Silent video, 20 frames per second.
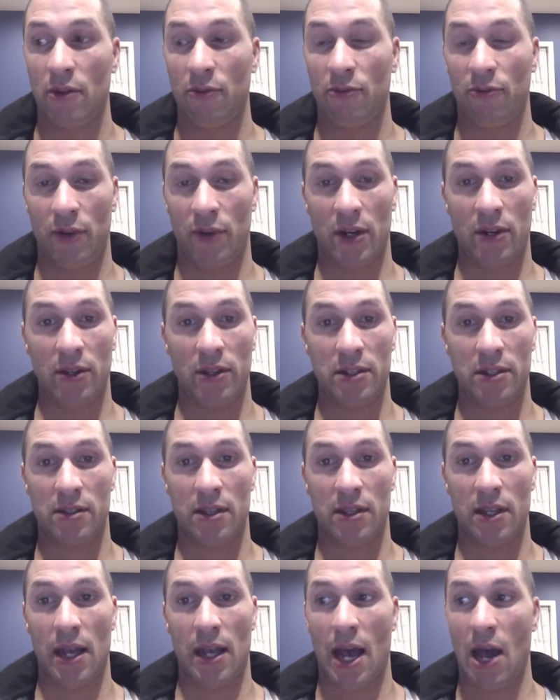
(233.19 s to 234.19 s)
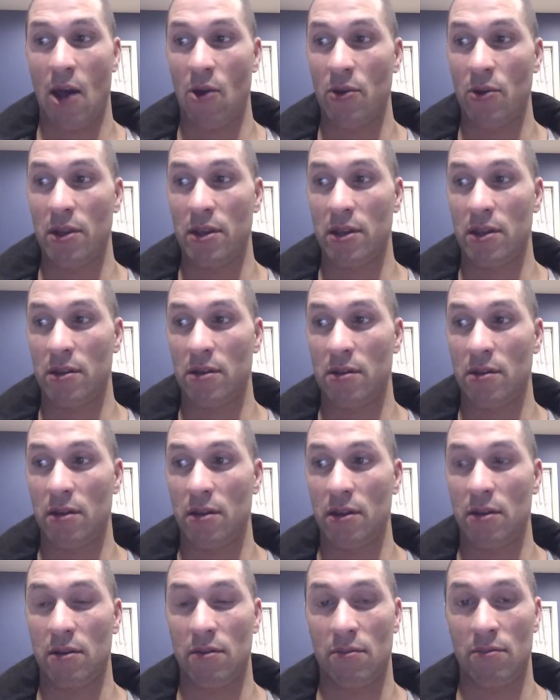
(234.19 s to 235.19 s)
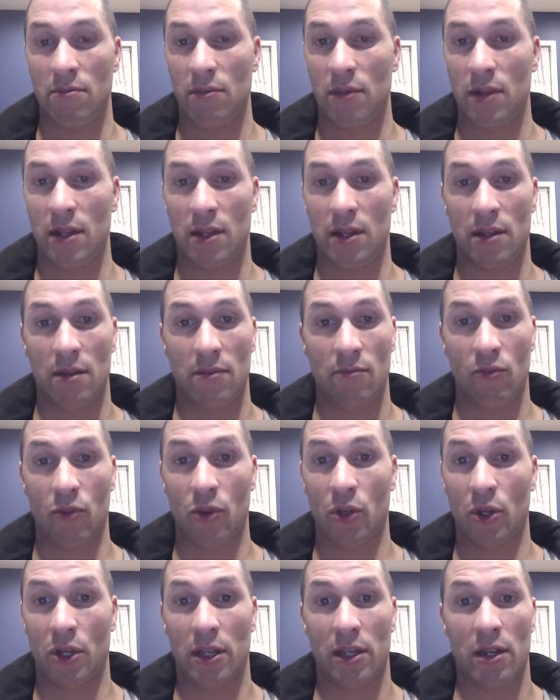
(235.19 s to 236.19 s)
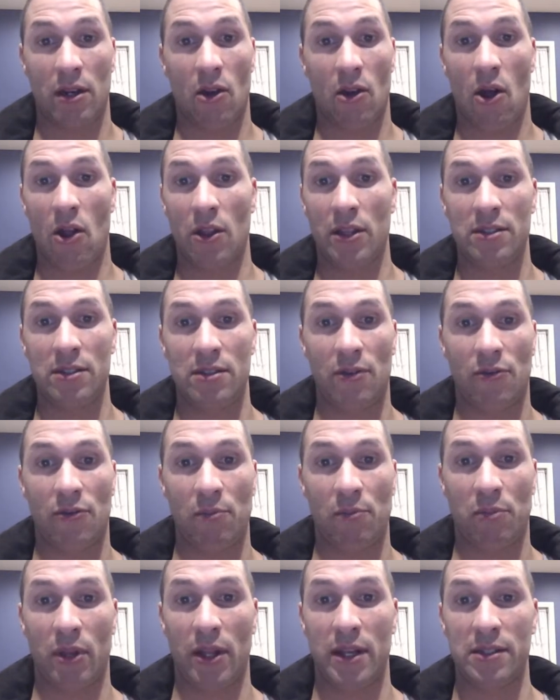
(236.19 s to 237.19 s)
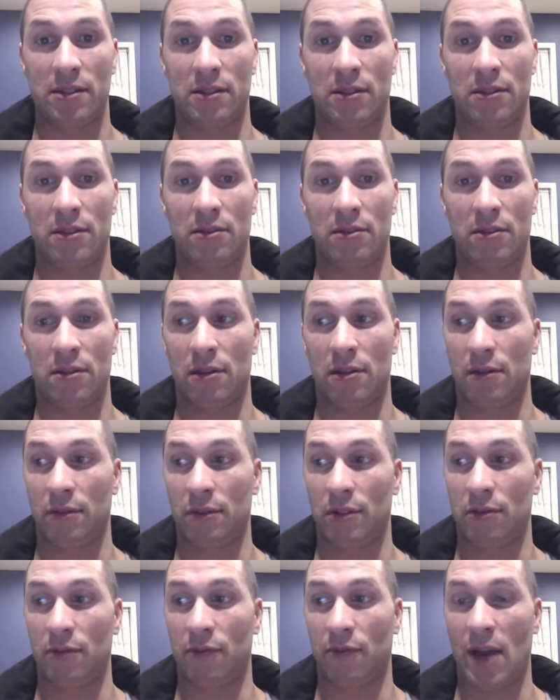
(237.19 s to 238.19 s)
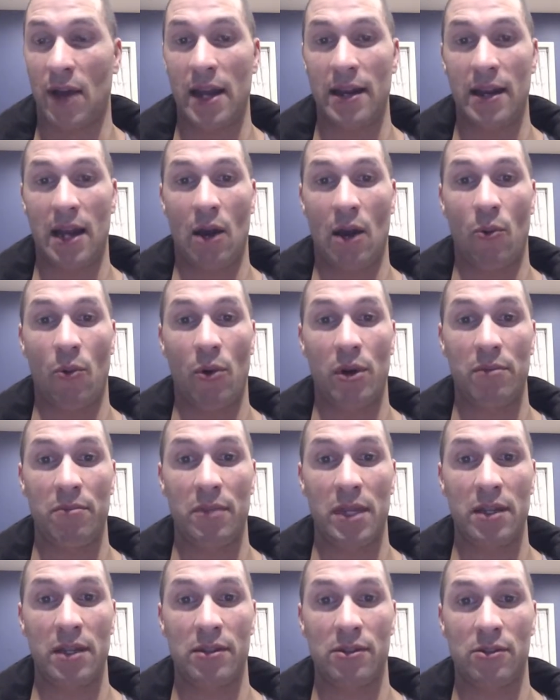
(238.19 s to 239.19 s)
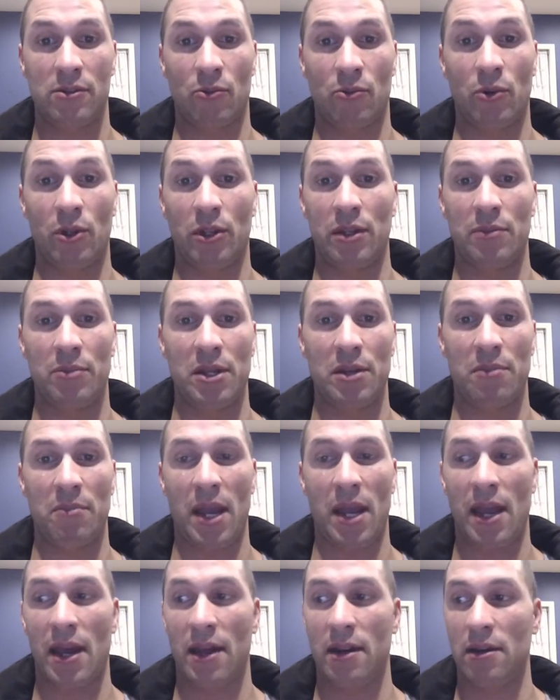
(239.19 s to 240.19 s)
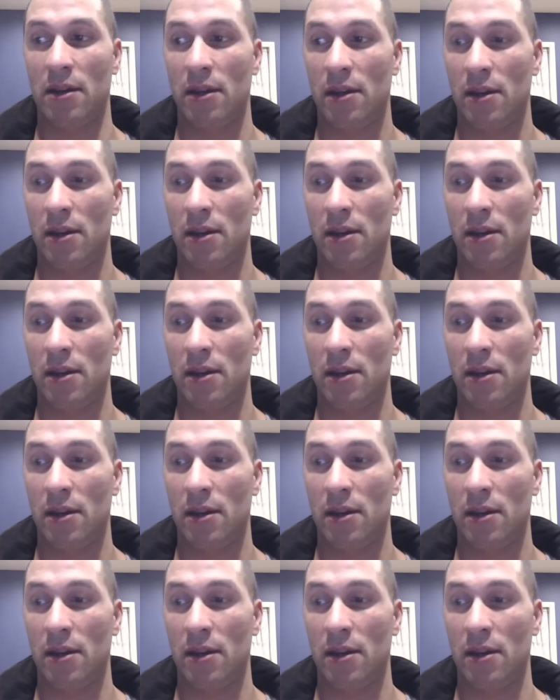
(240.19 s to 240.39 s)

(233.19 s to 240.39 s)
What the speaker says: figure this thing out, in looking in all these different places to find out what it means to really be a man,